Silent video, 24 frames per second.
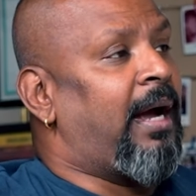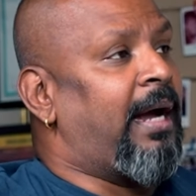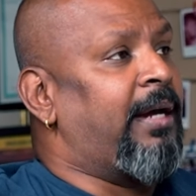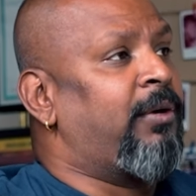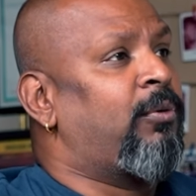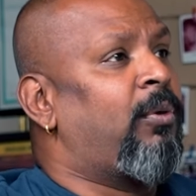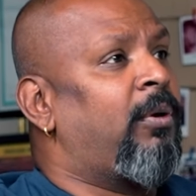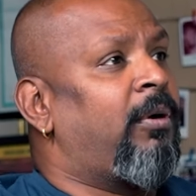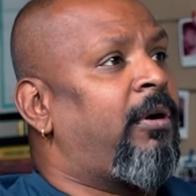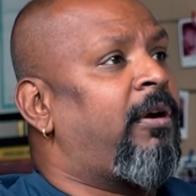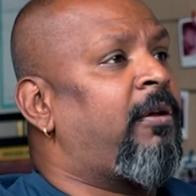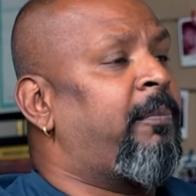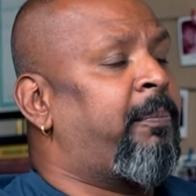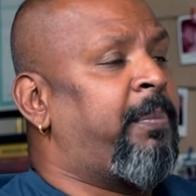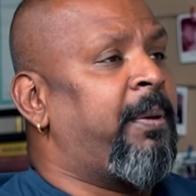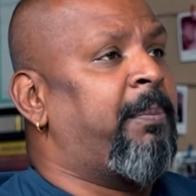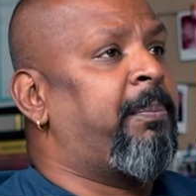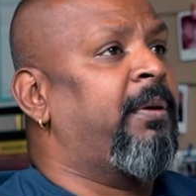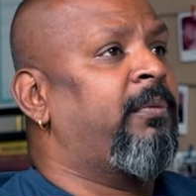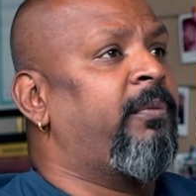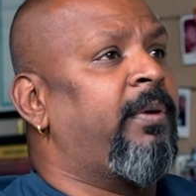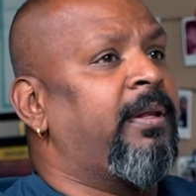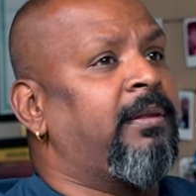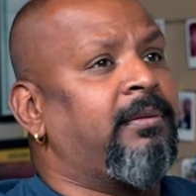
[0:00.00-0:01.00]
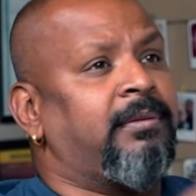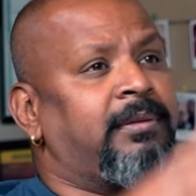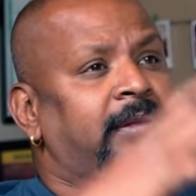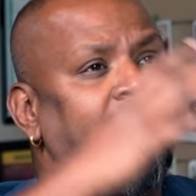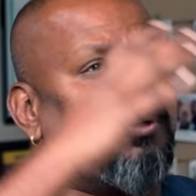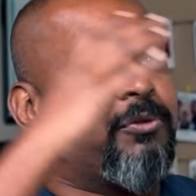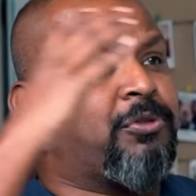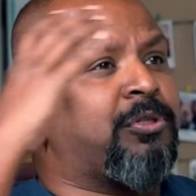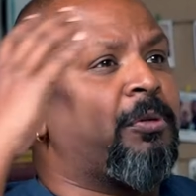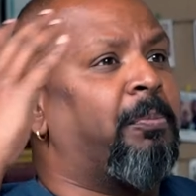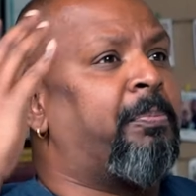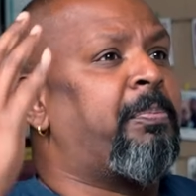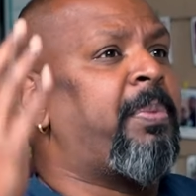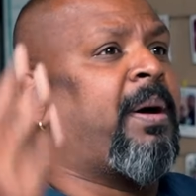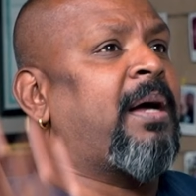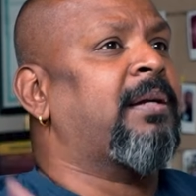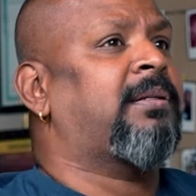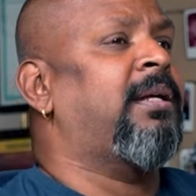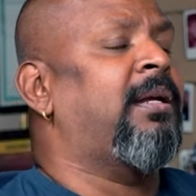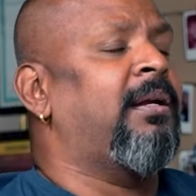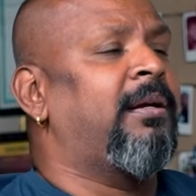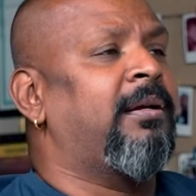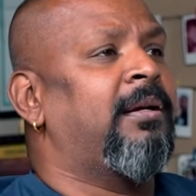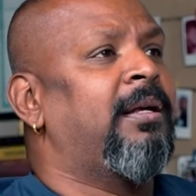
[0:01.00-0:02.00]
I know a lot of people when they used to
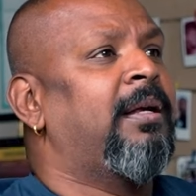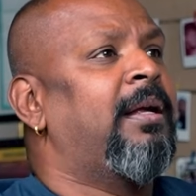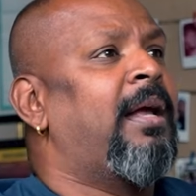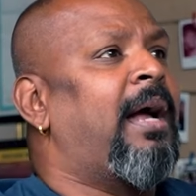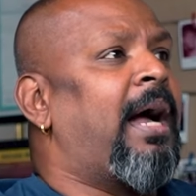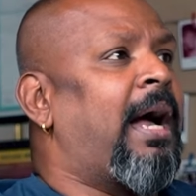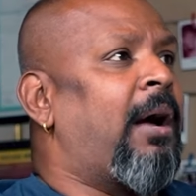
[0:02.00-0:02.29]
party, and